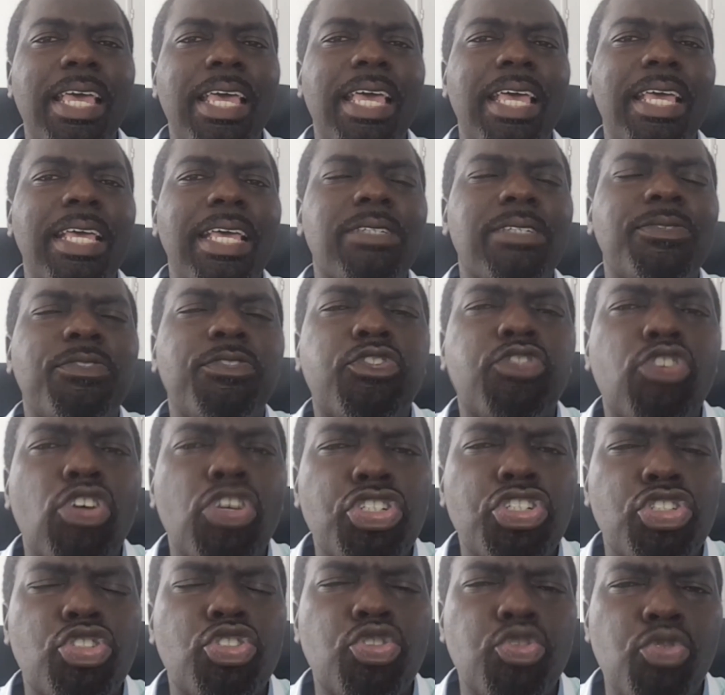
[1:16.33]
is
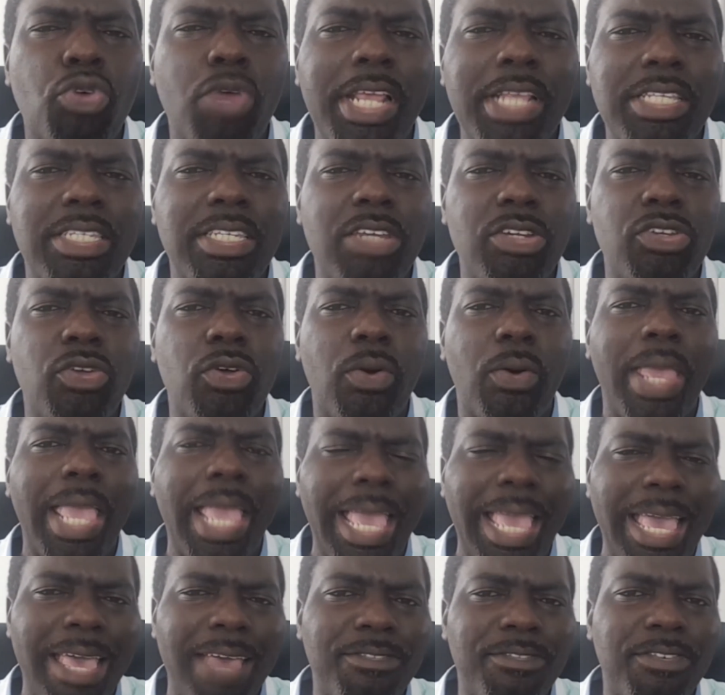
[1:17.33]
frustrating your
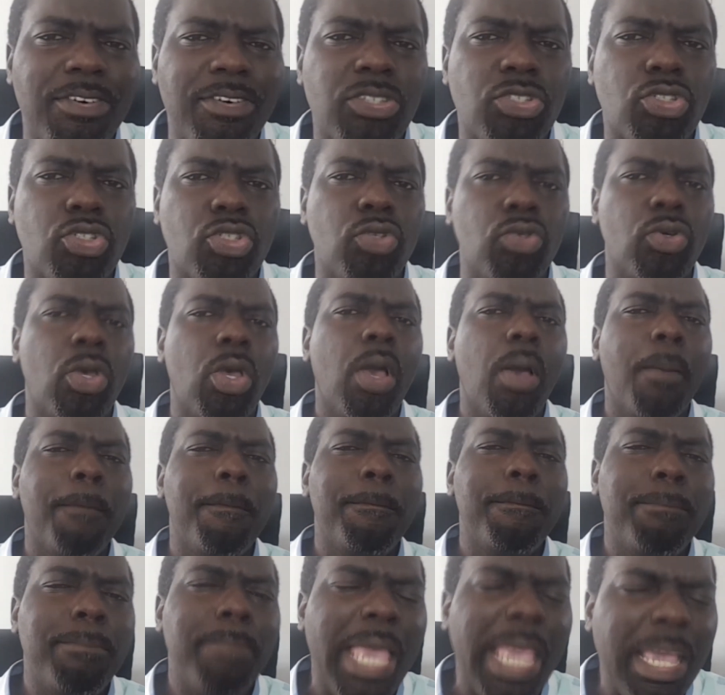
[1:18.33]
efforts to
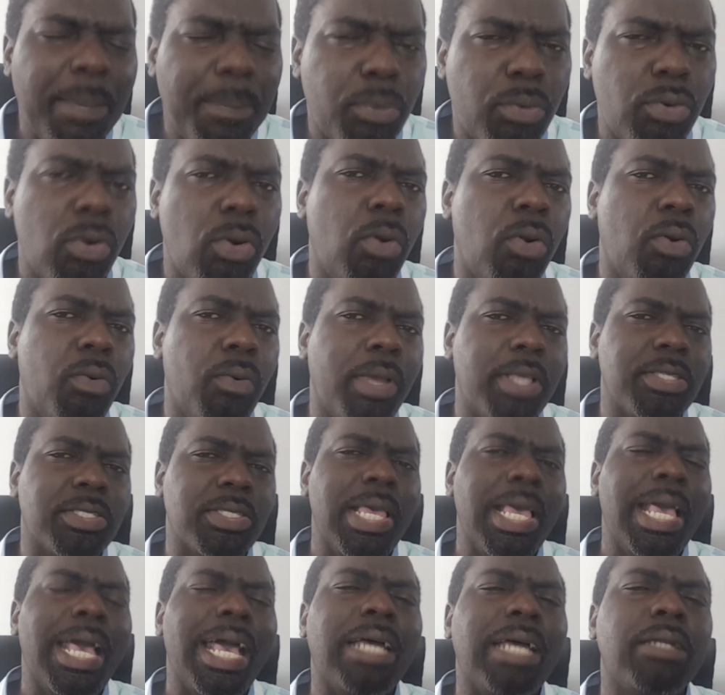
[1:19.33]
make progress
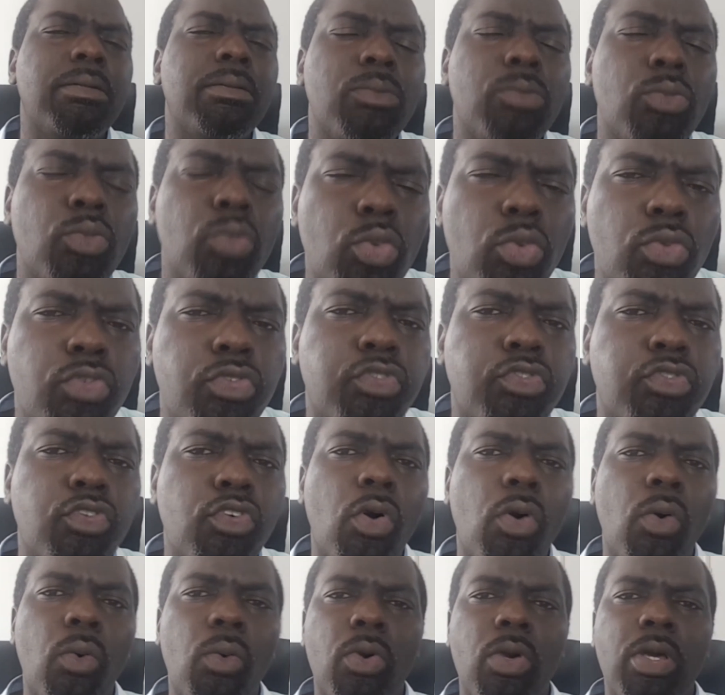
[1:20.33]
and move
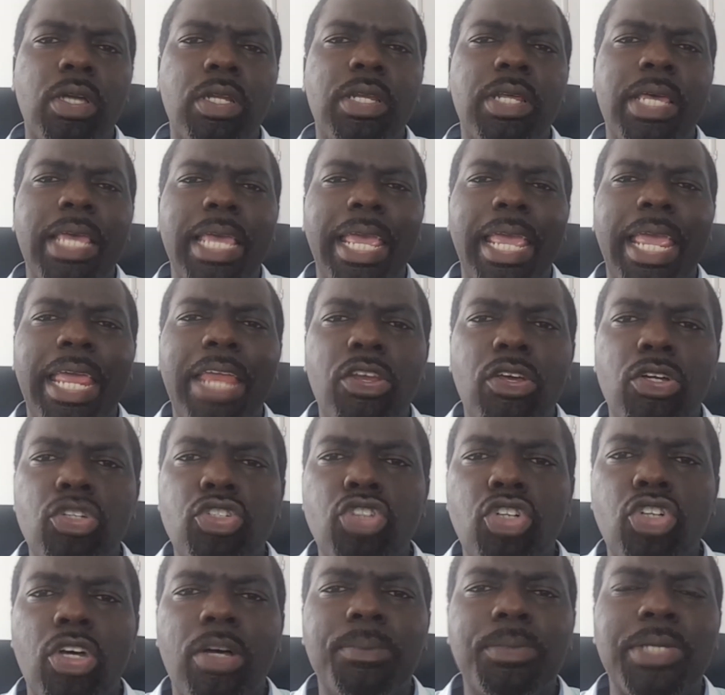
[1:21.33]
forward in your
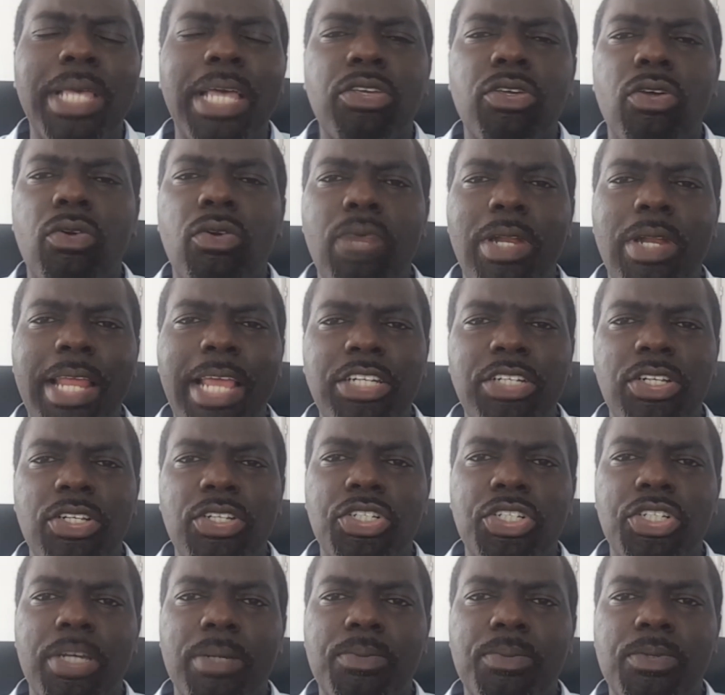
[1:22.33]
jobs and your
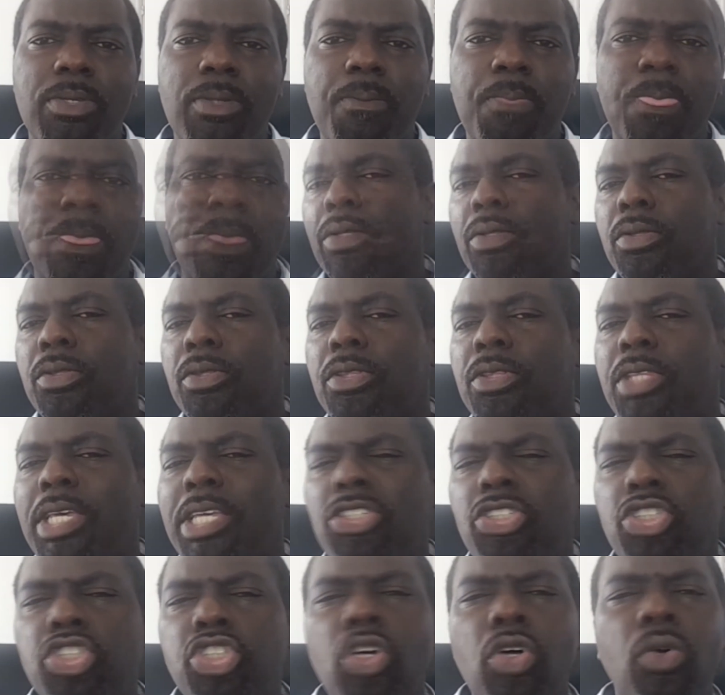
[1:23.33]
relationships, this
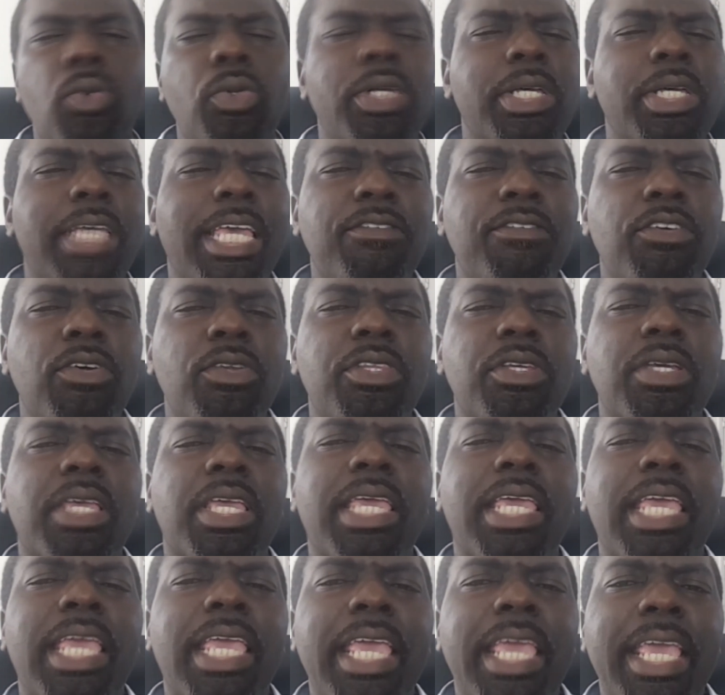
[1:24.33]
show will give you the
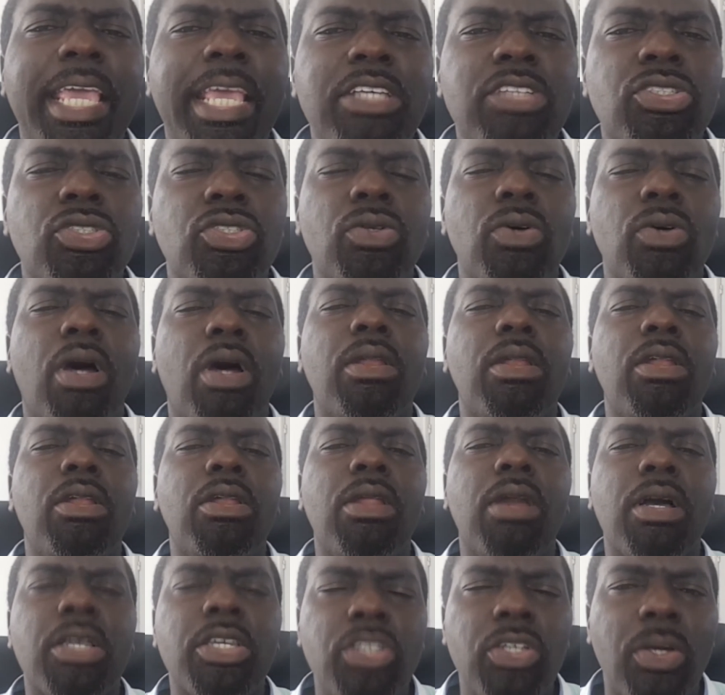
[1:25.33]
keys to
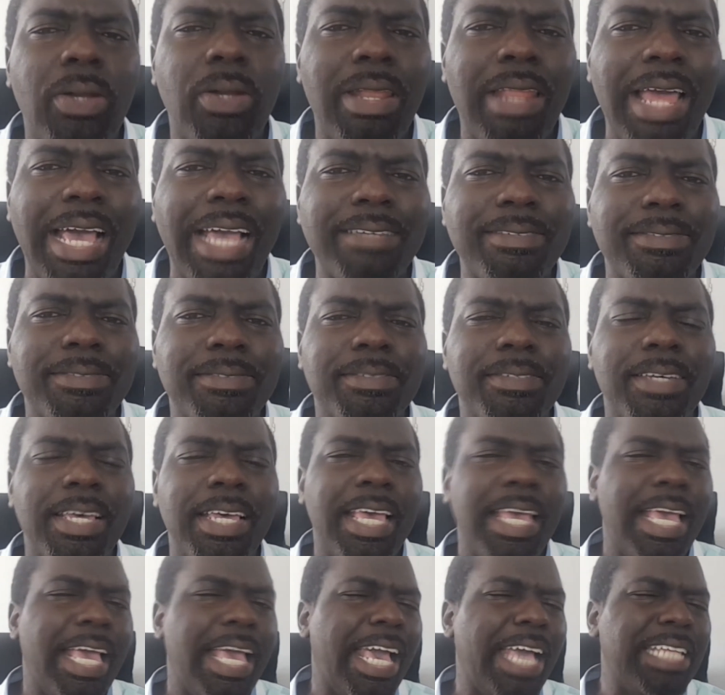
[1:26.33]
unlock your life
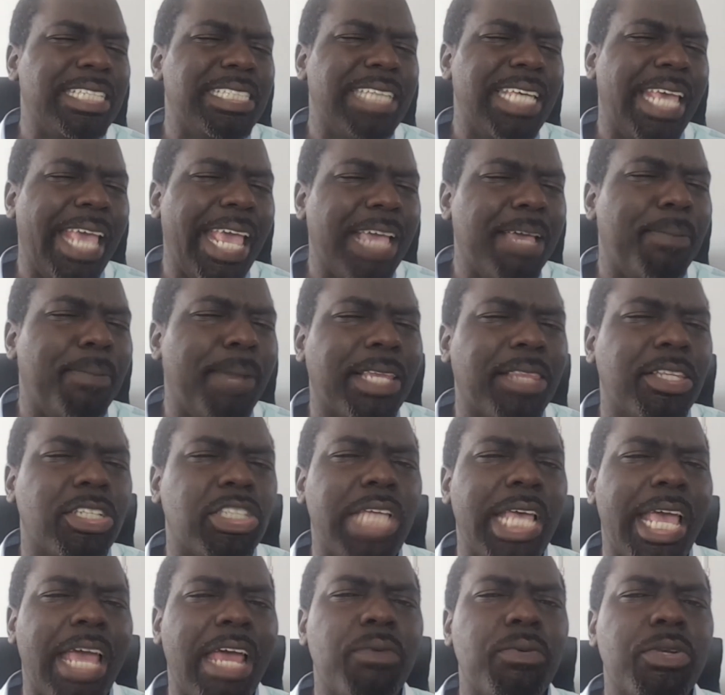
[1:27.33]
and take back the
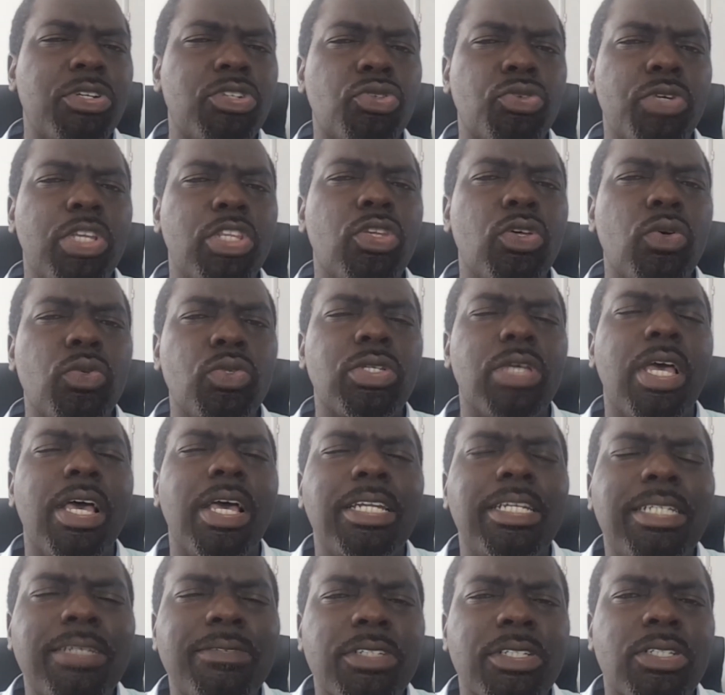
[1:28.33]
territory those
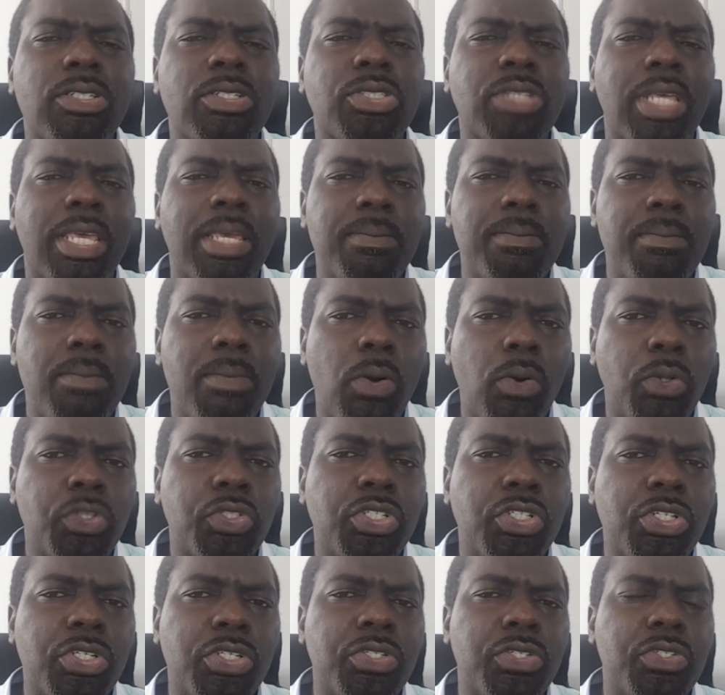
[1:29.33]
difficult
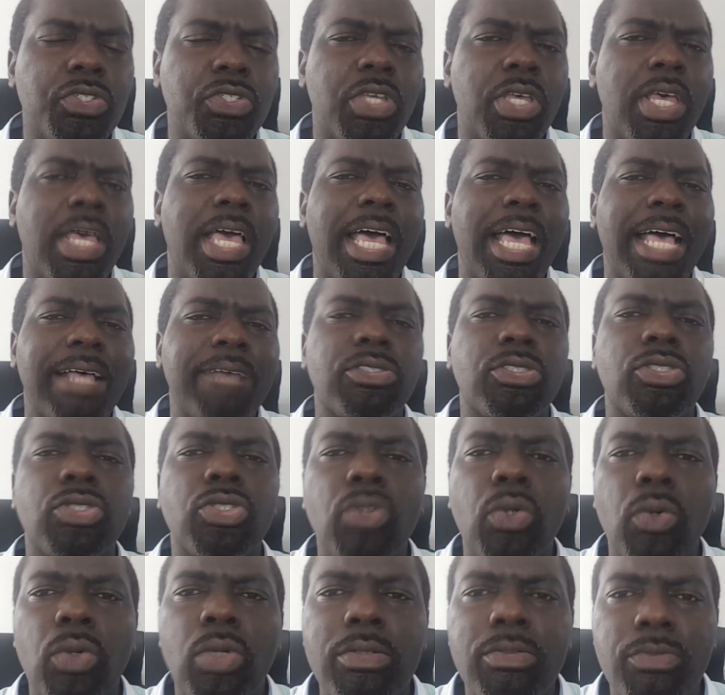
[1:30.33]
emotions have
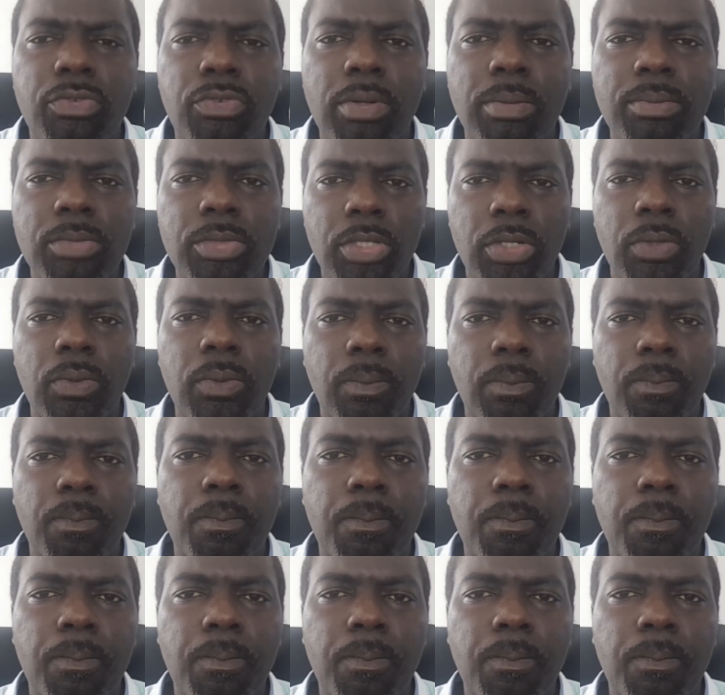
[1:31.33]
stolen from you.